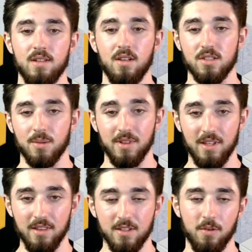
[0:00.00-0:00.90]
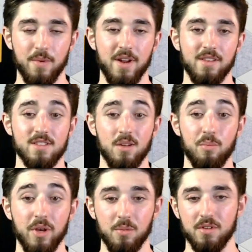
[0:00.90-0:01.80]
Now let's talk about lead list formatting. This is a
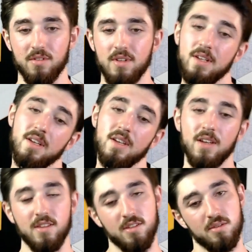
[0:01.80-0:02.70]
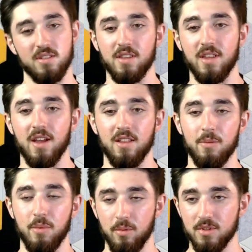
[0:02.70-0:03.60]
big one, and this is something that a lot
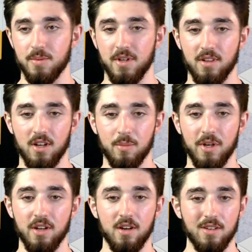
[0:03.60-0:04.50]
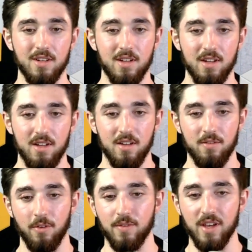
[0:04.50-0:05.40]
of people would spend a lot of money on
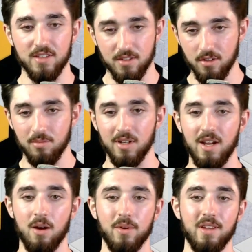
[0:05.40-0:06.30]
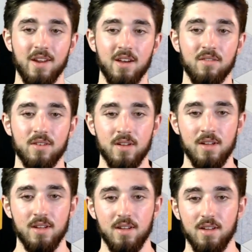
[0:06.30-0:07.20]
for VAs to do, but now we can have
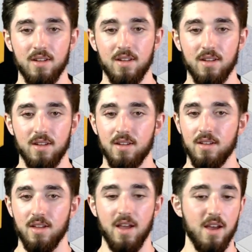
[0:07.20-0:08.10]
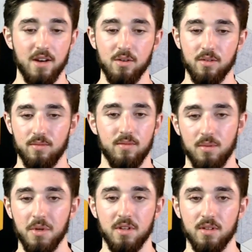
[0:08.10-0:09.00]
AI do it
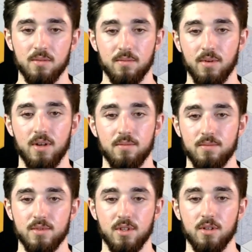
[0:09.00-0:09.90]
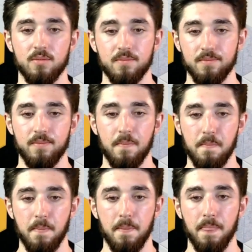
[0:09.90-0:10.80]
immediately, right? So
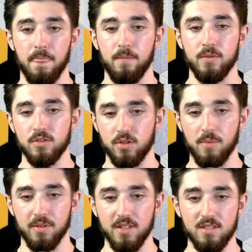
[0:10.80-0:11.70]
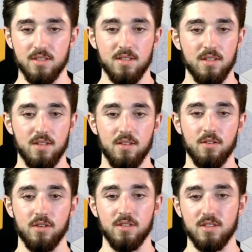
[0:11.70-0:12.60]
when you scrape lists,
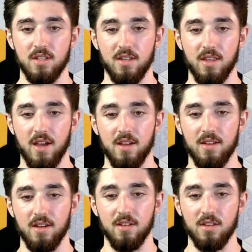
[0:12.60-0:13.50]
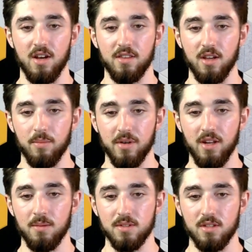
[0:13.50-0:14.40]
you're going to see that a lot of the company
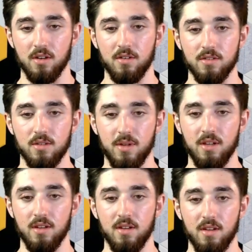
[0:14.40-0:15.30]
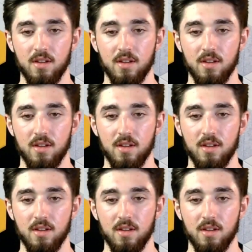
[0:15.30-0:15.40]
names are going to be